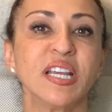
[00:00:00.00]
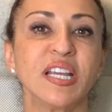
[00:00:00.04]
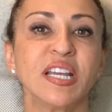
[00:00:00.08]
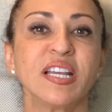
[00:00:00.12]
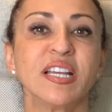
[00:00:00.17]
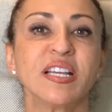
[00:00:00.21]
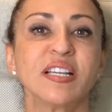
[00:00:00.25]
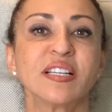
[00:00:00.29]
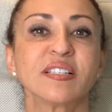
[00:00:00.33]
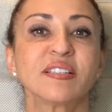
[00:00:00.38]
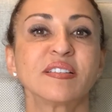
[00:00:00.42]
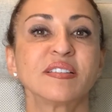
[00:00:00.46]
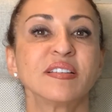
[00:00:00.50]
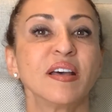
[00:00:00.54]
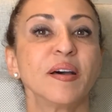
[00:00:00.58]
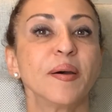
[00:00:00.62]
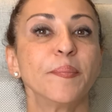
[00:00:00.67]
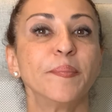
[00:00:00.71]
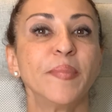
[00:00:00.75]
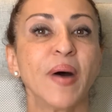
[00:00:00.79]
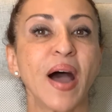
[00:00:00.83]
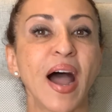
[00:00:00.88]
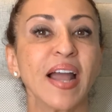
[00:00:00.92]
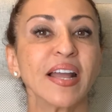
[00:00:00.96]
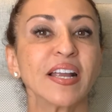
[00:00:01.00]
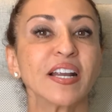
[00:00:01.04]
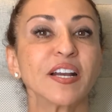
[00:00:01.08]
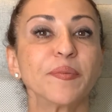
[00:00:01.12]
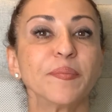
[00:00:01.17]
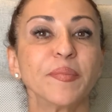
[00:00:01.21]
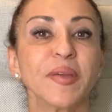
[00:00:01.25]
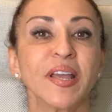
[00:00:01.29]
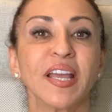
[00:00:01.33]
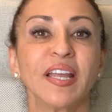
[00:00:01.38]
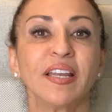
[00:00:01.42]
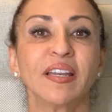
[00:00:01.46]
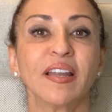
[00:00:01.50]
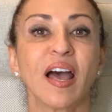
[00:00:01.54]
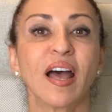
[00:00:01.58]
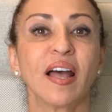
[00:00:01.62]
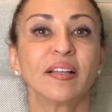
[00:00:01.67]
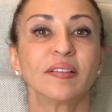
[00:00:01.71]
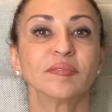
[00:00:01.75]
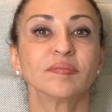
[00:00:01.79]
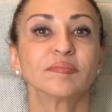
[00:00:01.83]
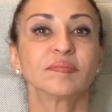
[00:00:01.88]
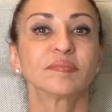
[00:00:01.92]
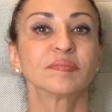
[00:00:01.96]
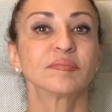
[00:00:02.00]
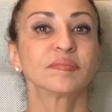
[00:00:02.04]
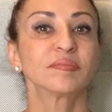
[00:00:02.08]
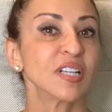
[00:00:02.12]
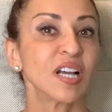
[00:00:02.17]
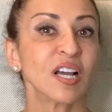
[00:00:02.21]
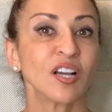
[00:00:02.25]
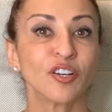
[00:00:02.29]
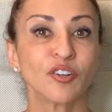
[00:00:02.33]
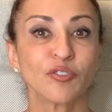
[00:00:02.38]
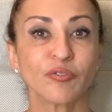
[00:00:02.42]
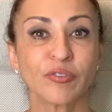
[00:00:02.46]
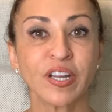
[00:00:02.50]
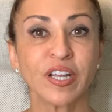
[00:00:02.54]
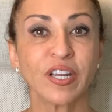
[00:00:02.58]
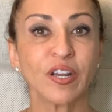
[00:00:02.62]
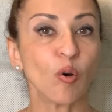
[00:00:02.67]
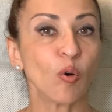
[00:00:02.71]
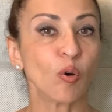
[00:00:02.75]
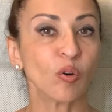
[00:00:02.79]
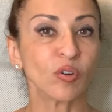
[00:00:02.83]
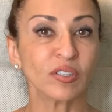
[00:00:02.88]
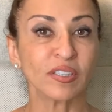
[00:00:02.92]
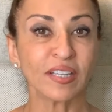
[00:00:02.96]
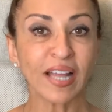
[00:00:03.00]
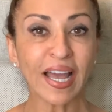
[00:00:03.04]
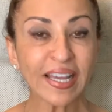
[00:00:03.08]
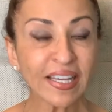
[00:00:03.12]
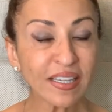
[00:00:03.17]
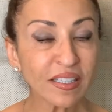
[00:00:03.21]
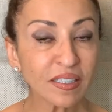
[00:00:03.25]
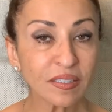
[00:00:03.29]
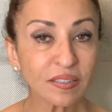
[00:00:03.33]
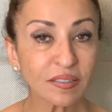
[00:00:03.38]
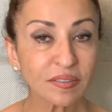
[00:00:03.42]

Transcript: is the buyer may not agree or like